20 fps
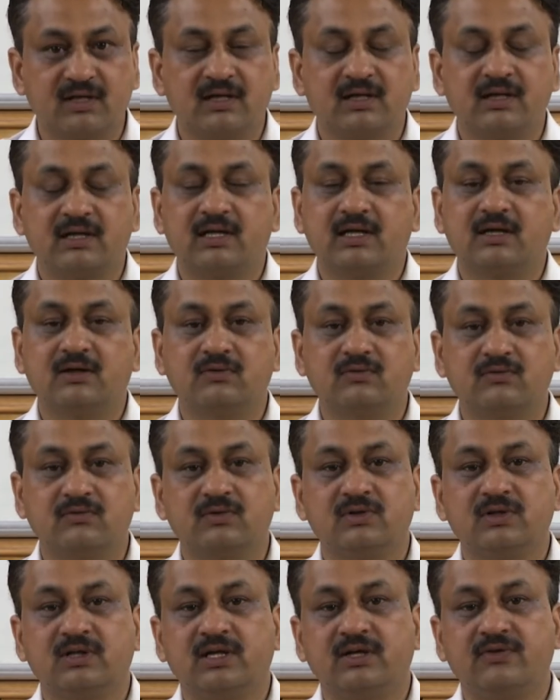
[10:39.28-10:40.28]
Now,
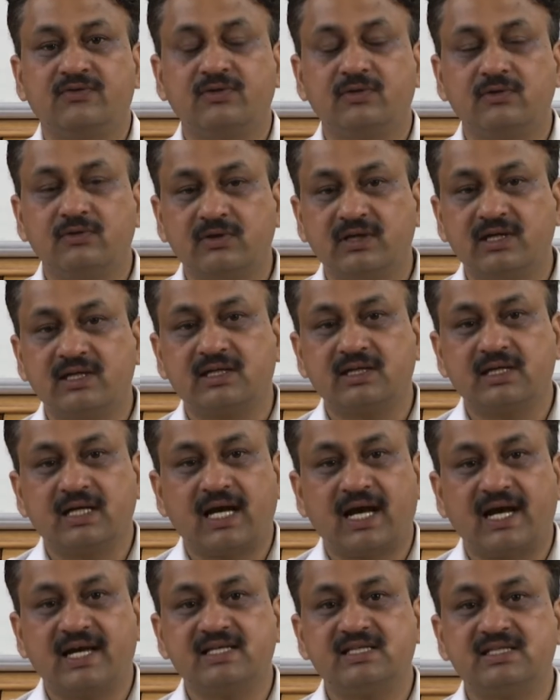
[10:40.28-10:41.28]
if you look at
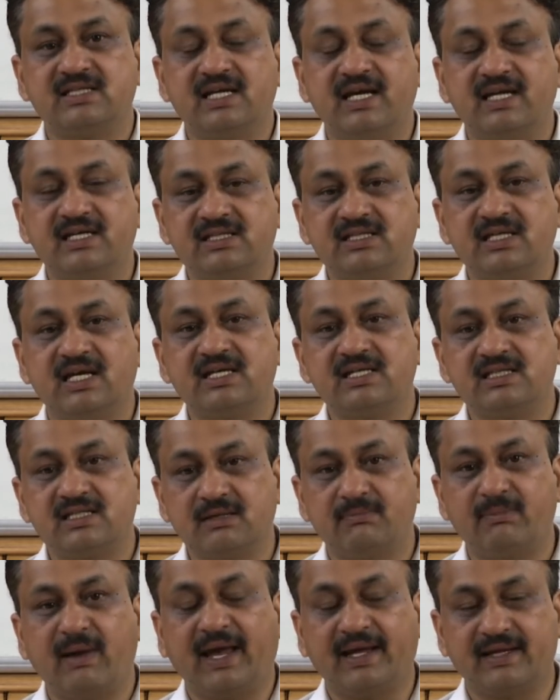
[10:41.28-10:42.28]
ICICI is a
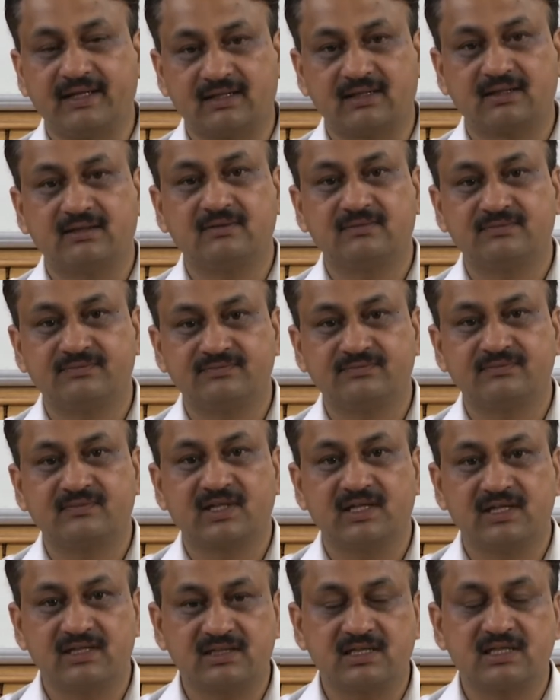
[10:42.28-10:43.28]
bank,
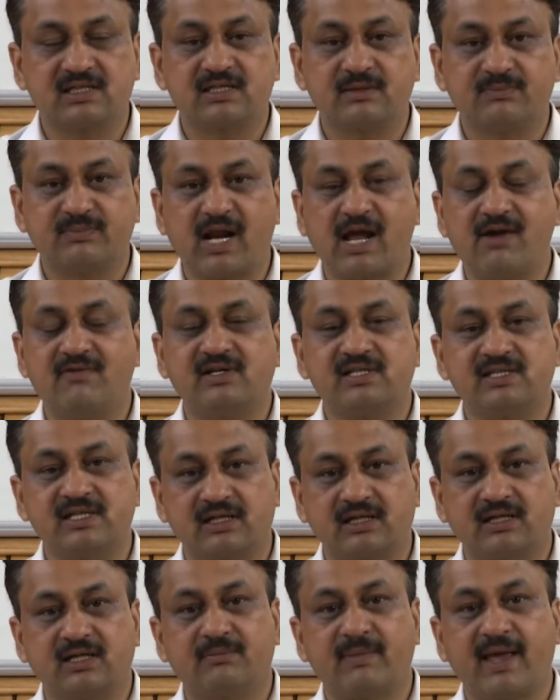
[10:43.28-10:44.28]
it is a private
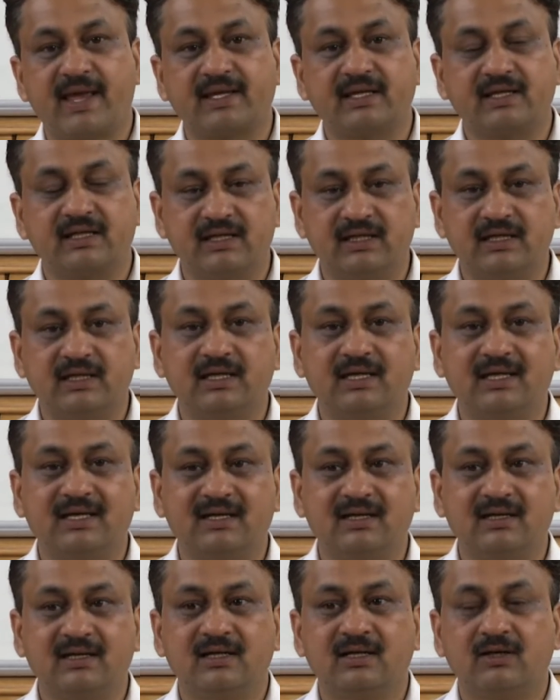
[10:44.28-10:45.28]
sector bank in India,
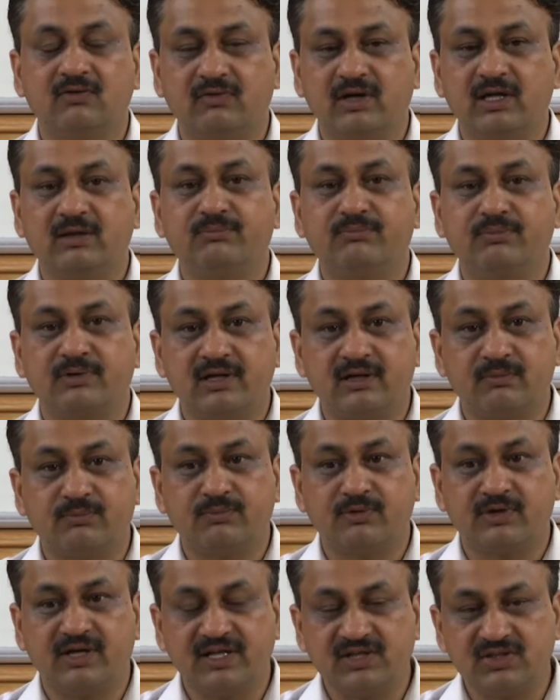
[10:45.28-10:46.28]
while
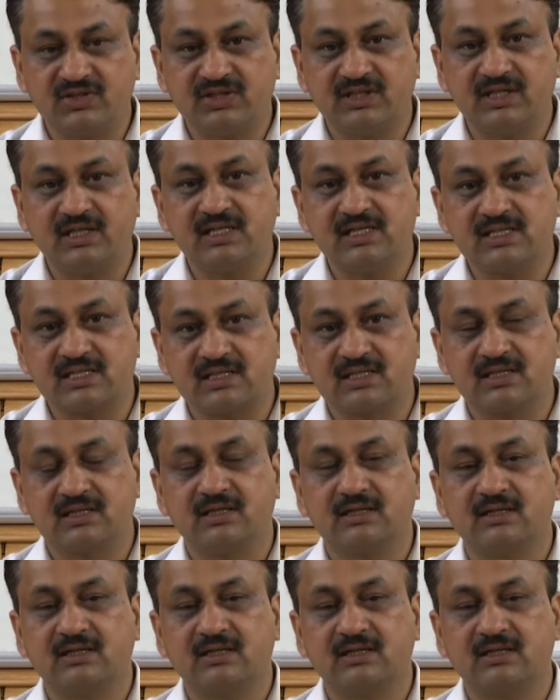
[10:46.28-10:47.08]
Prudential is